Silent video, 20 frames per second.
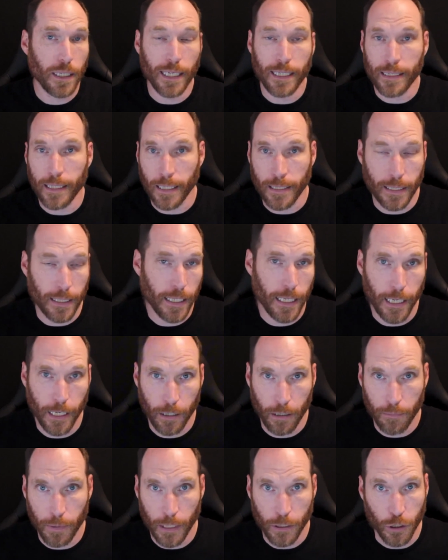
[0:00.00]
It doesn't
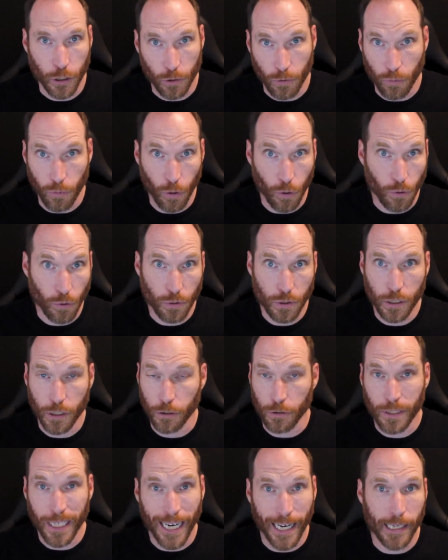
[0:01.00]
care about your roles,
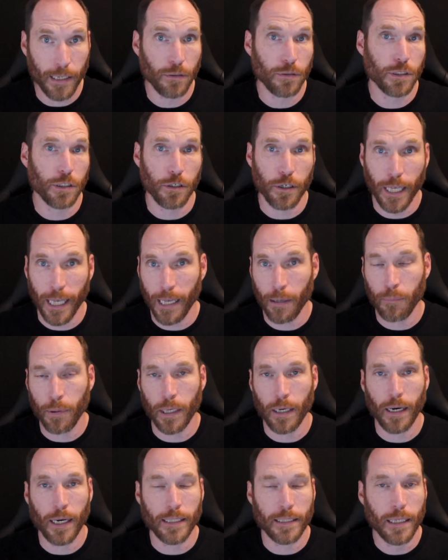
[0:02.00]
your titles, your
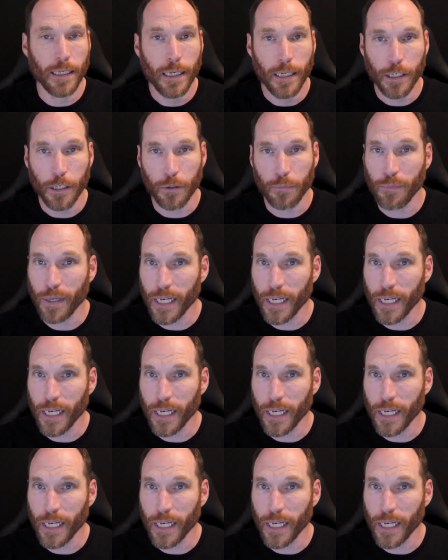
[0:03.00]
KPIs, your